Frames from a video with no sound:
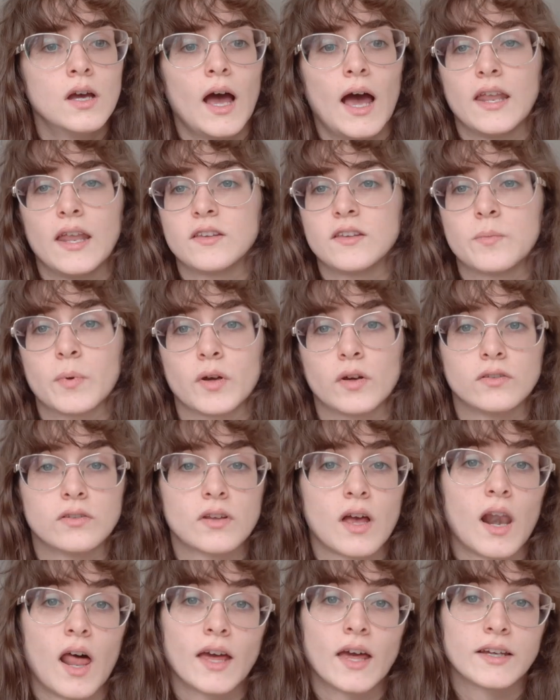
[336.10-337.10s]
And it's
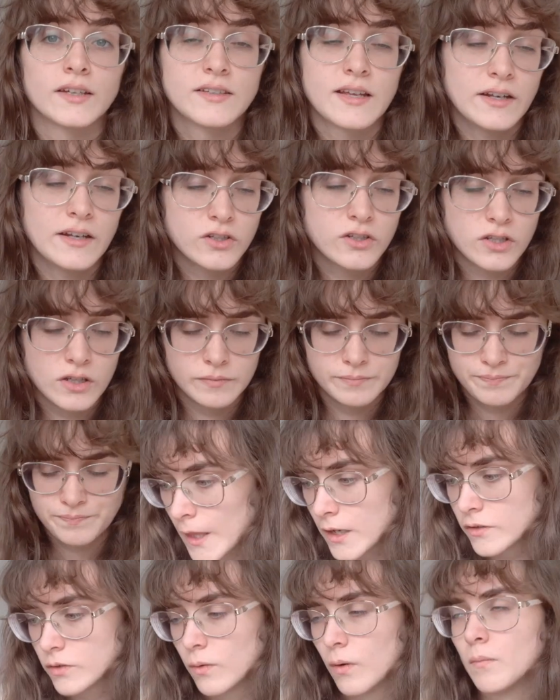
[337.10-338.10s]
because I like attention.
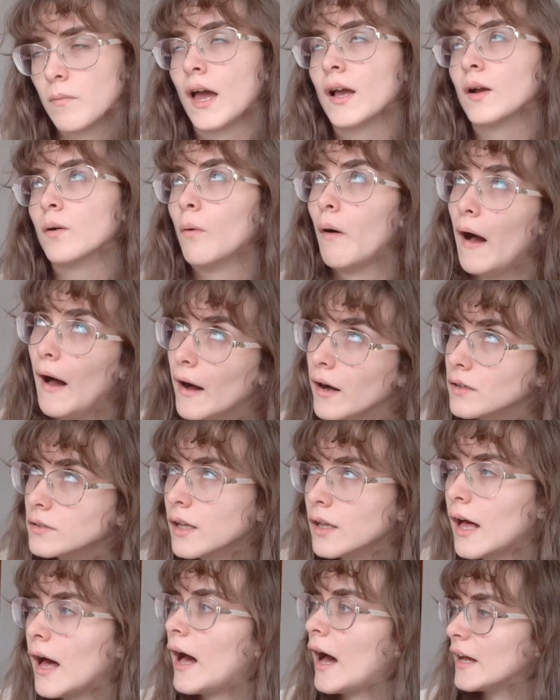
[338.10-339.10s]
So I'm like,
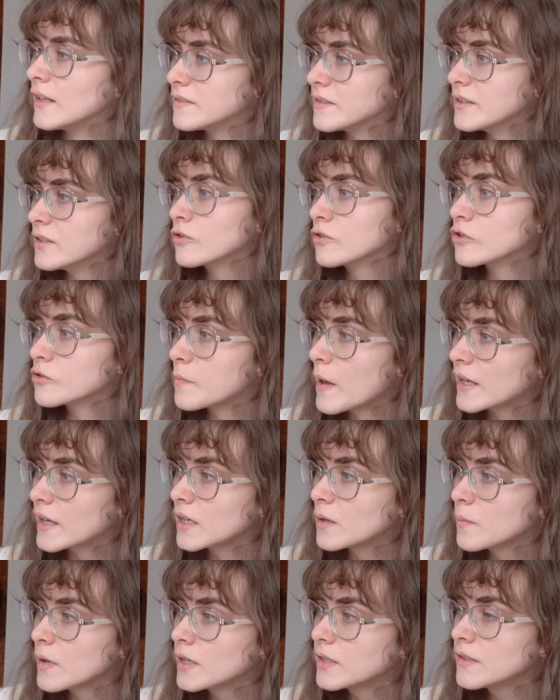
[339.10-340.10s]
well, Hattie, you're just
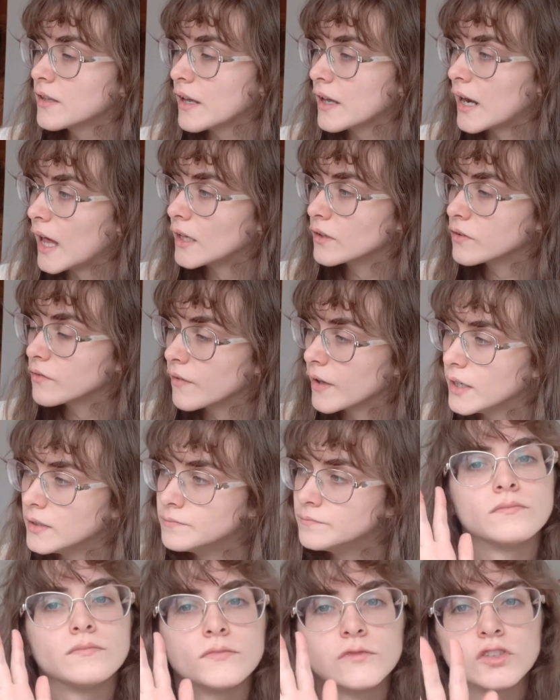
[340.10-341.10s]
making a big deal out of
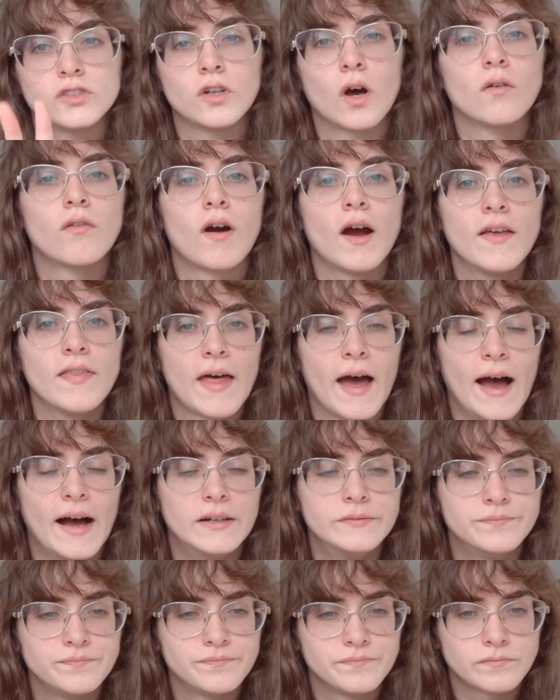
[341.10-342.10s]
it. Stop right
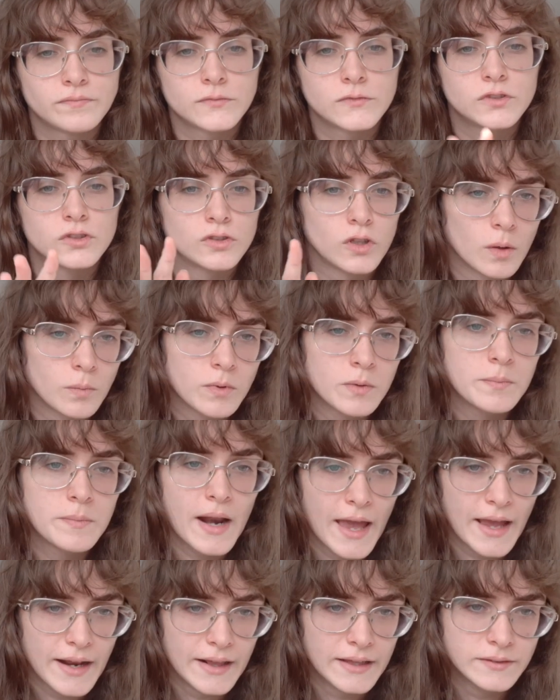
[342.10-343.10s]
there. Stop
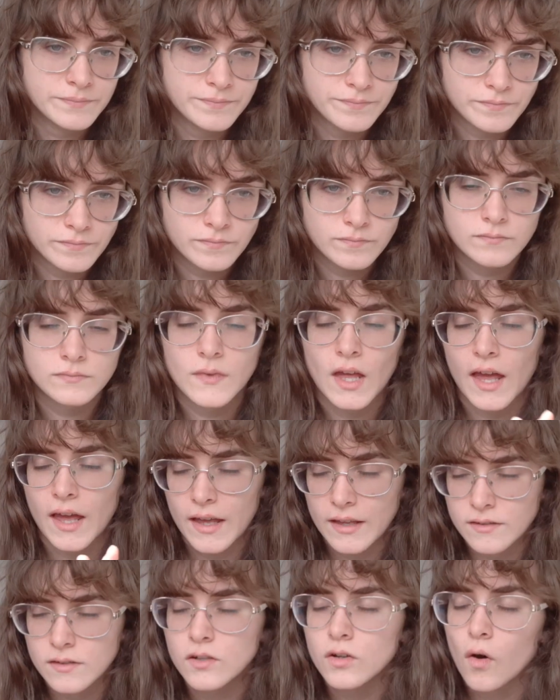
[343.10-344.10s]
complaining. It
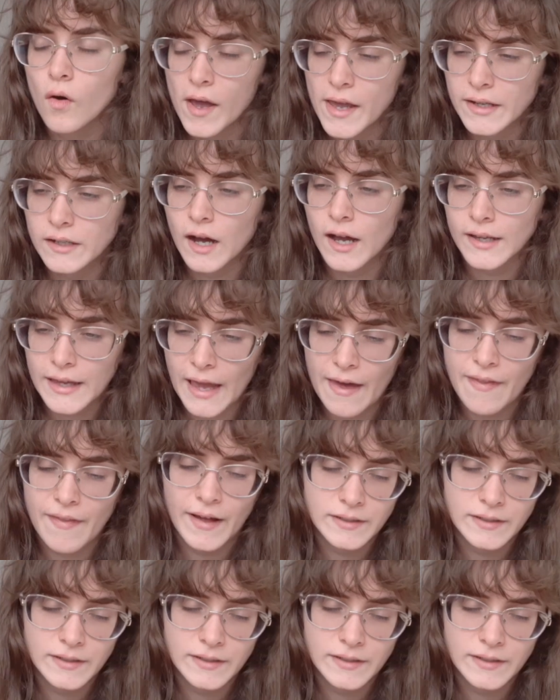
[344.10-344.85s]
is annoying. I get